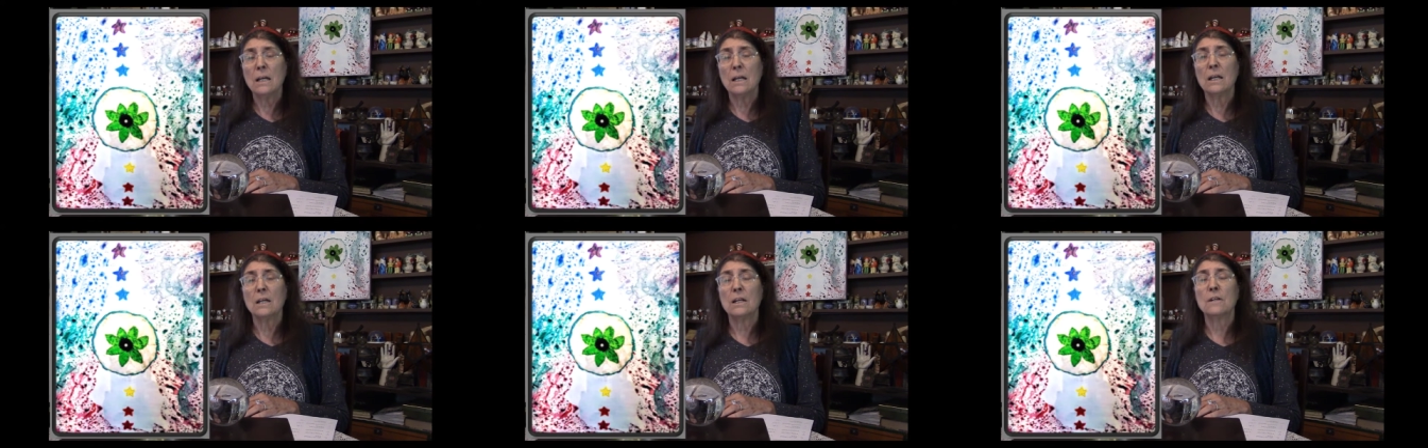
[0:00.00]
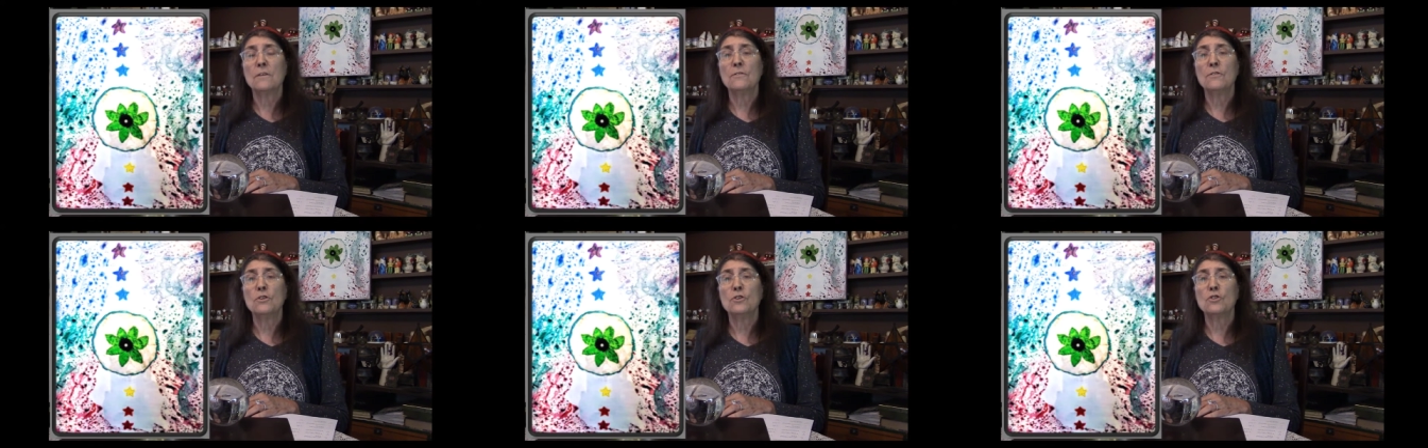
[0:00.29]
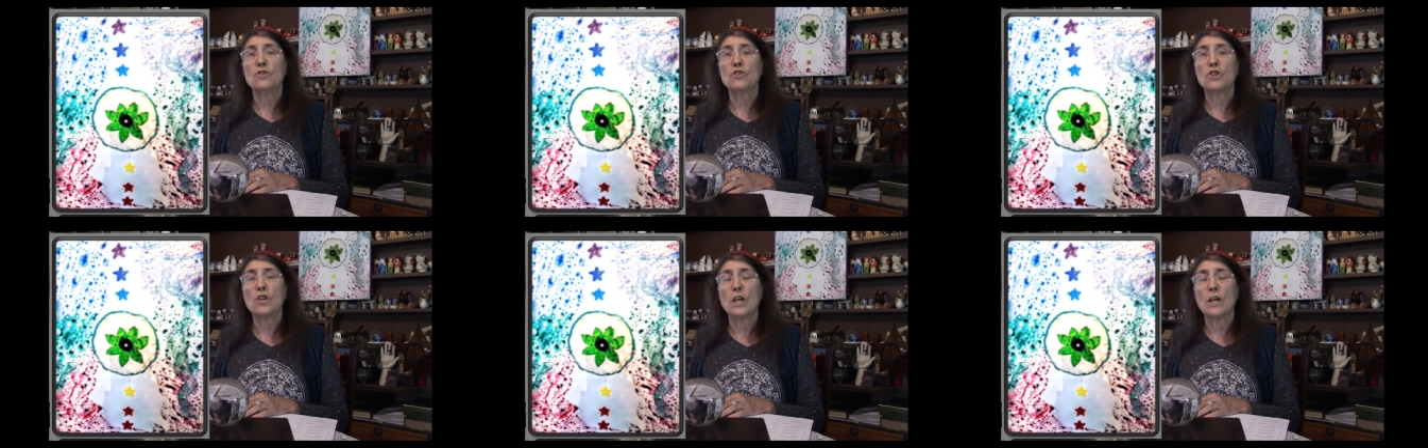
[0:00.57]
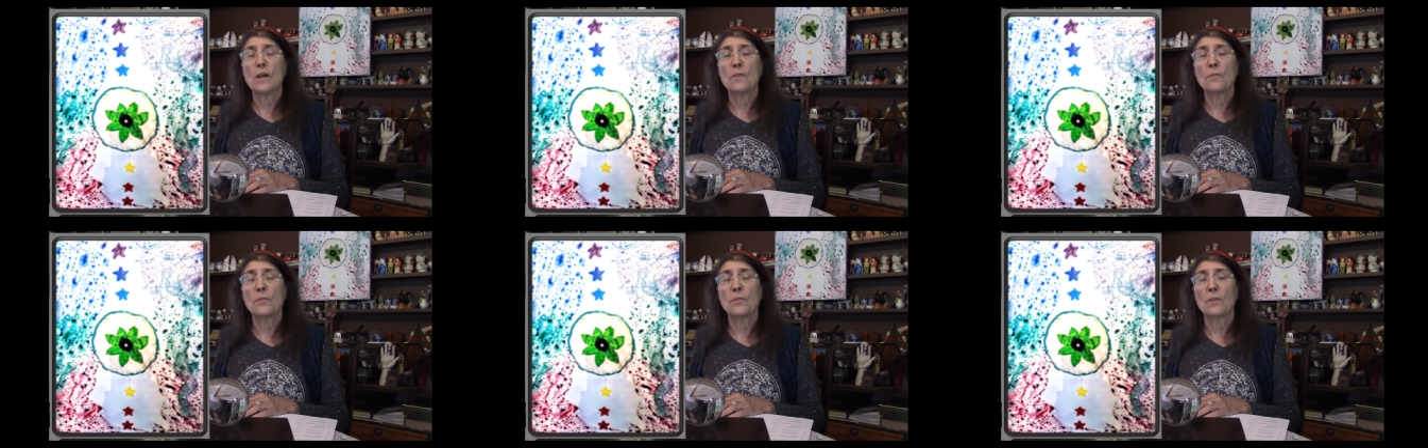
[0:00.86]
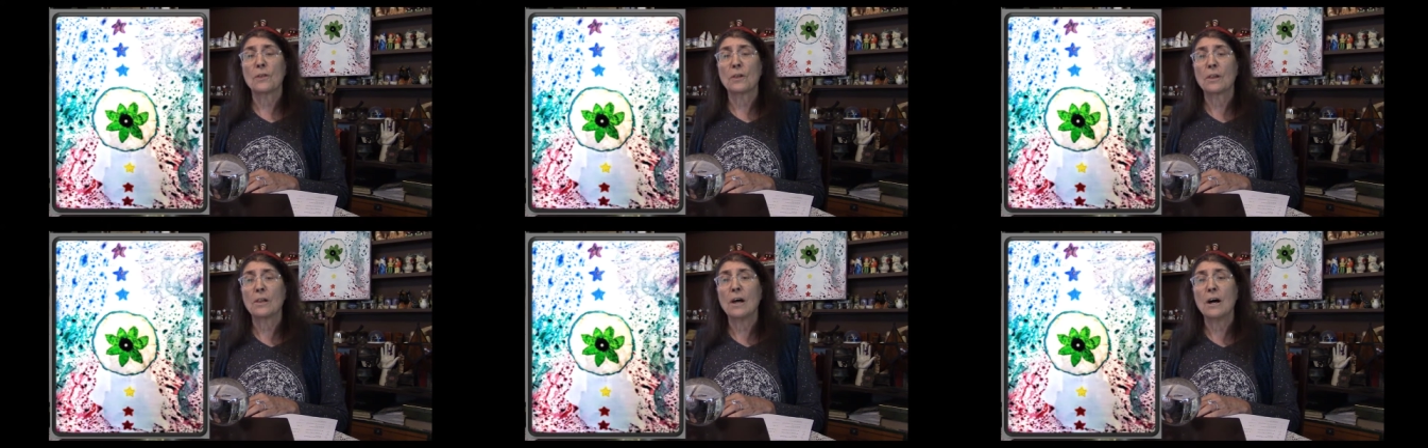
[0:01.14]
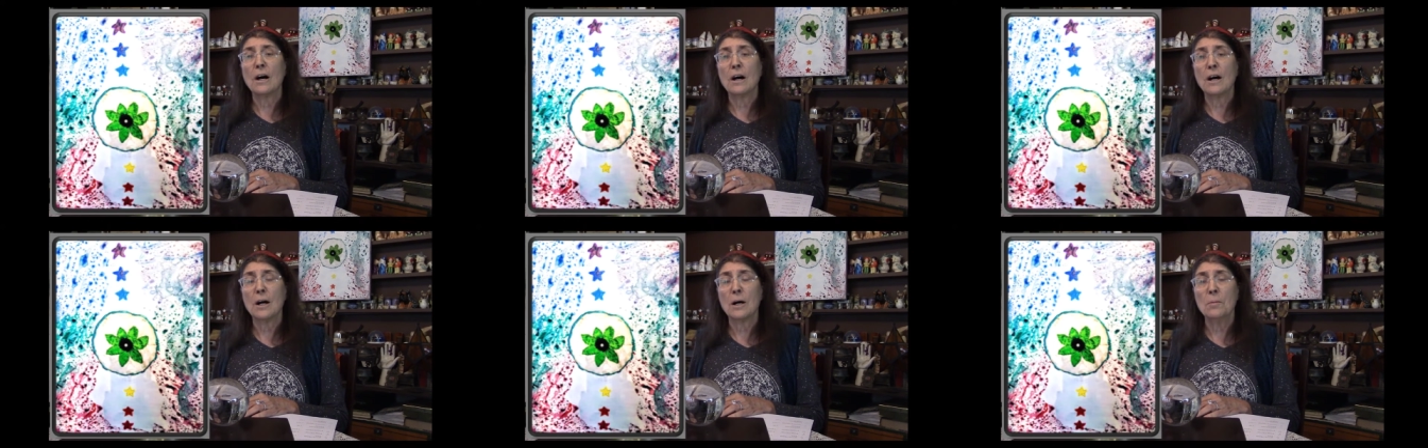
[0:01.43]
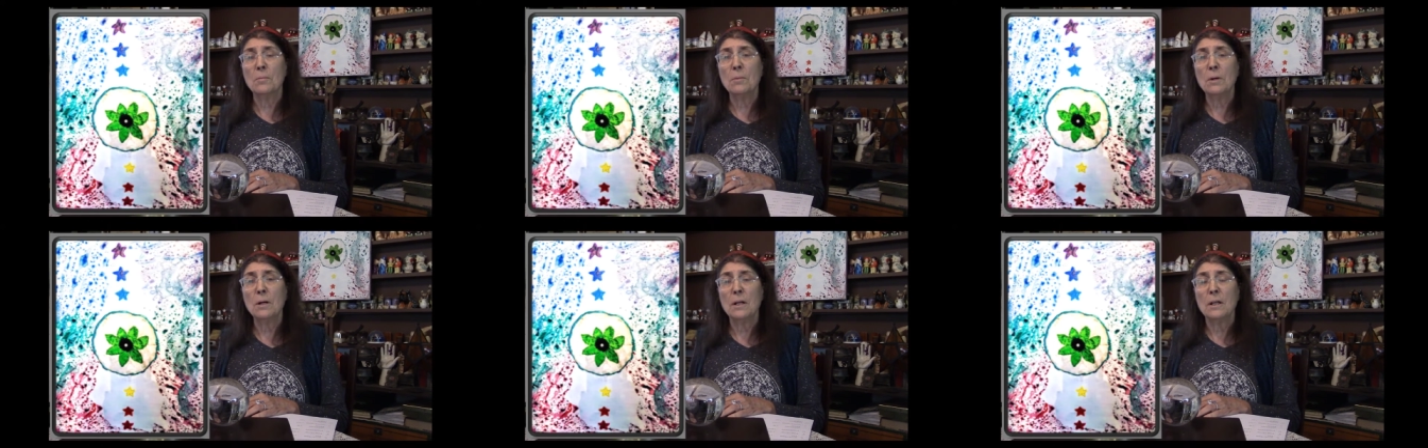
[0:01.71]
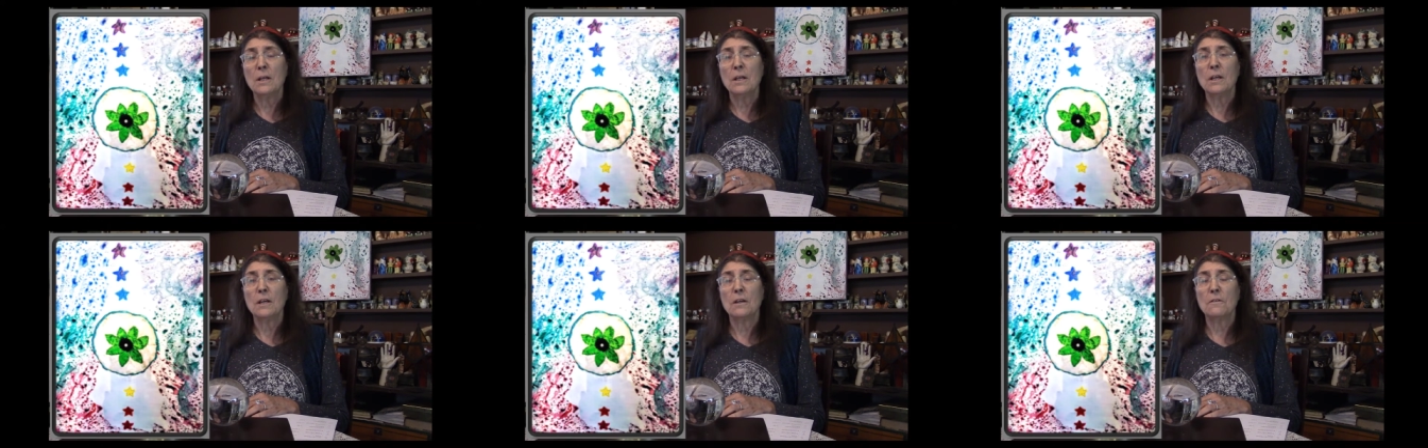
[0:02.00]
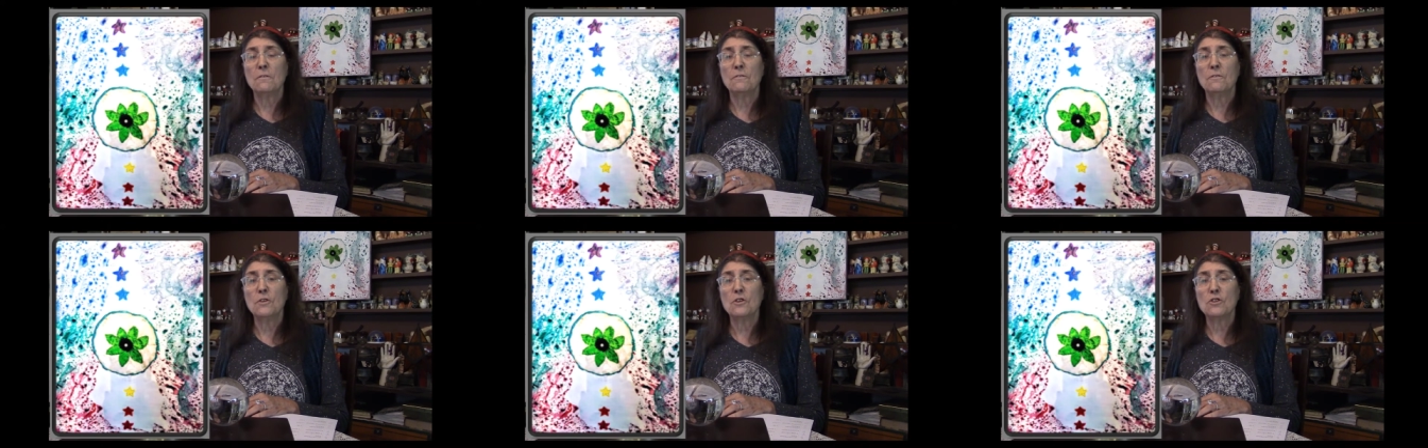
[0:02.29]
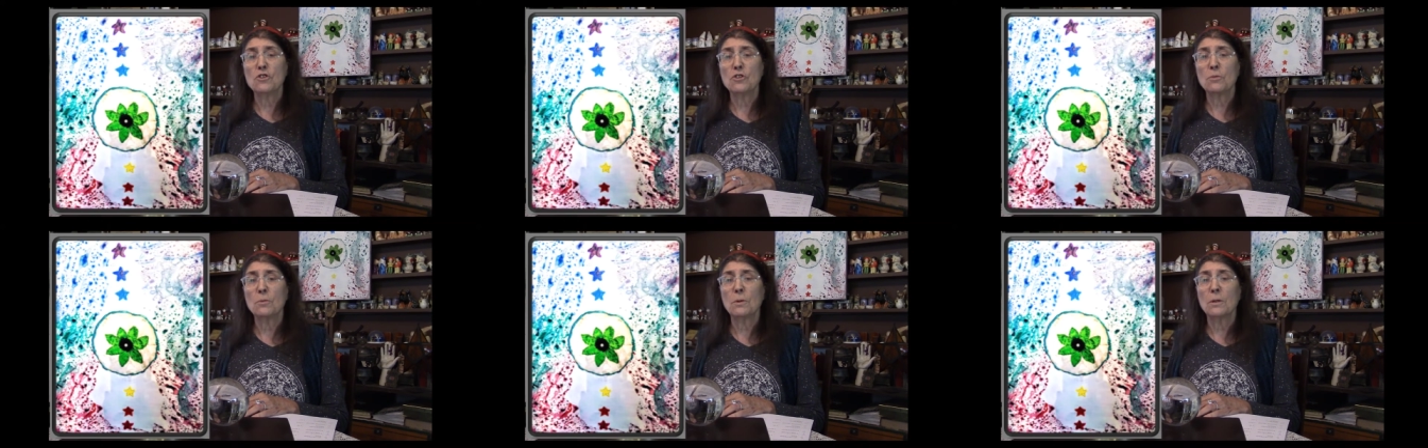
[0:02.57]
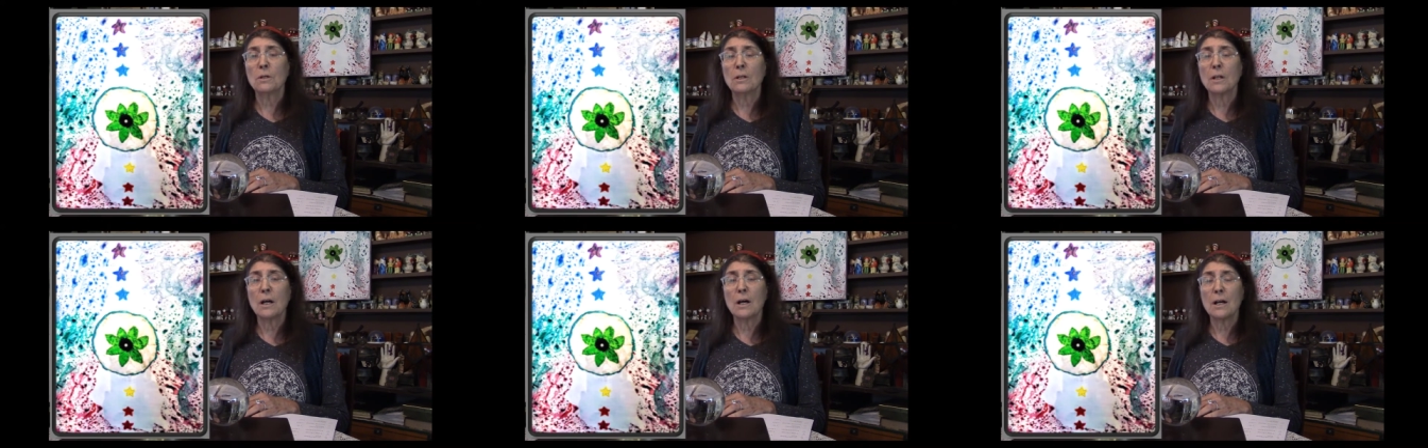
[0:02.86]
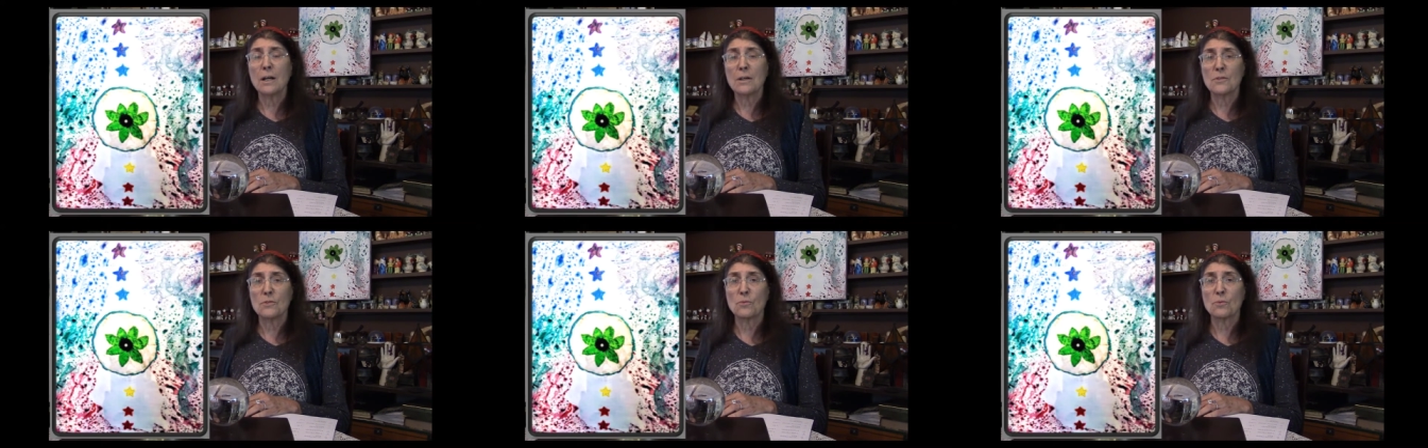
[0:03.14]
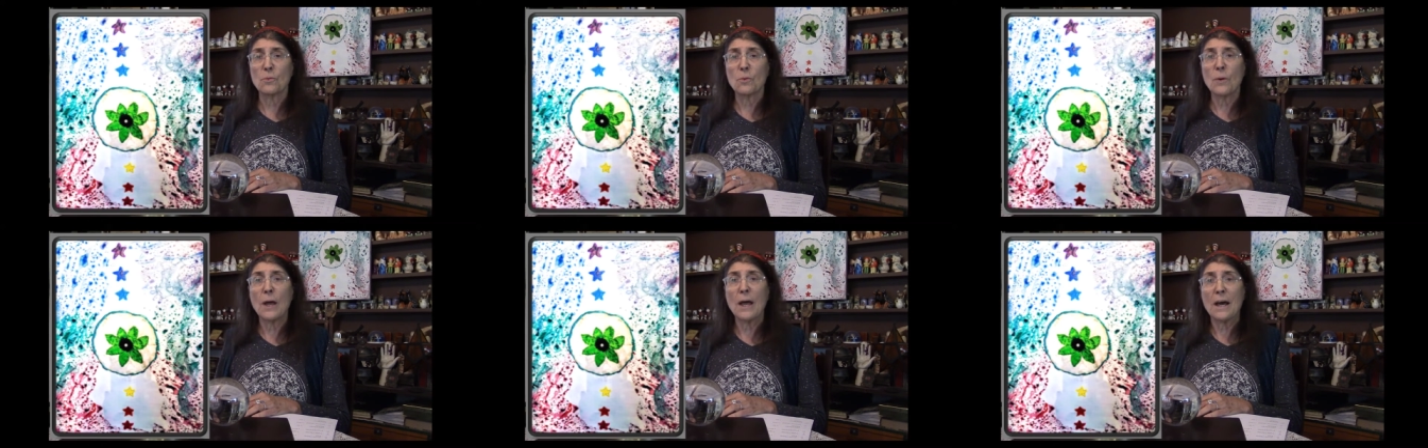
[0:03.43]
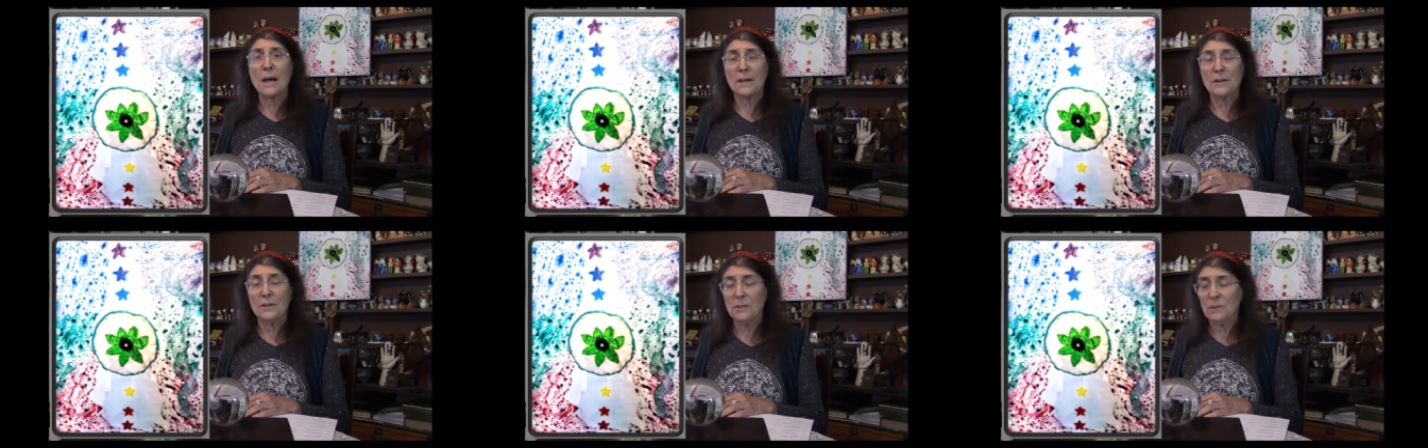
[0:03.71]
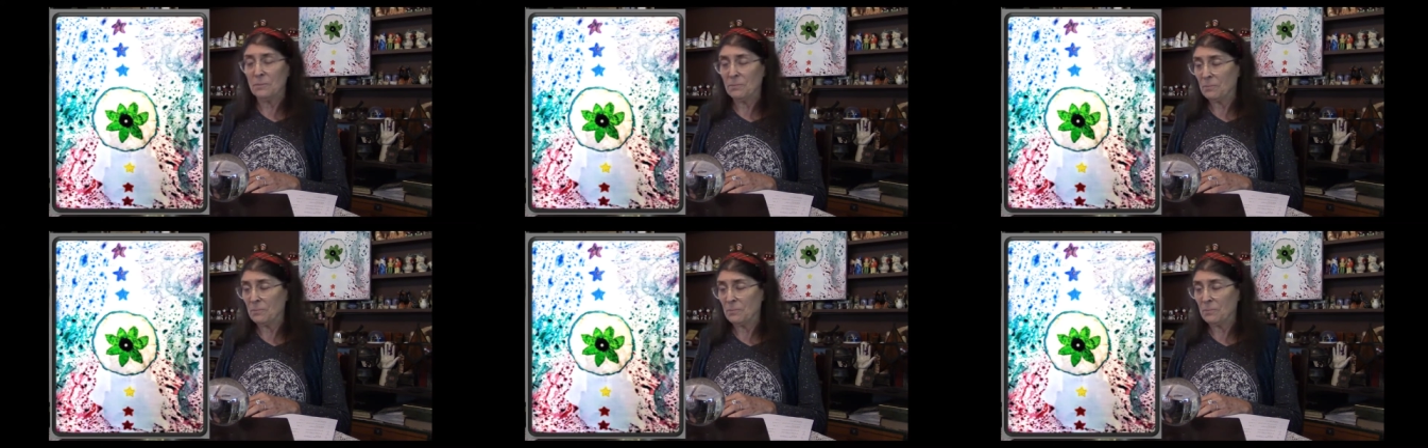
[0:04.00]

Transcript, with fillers: And if you chant the lam and visualize red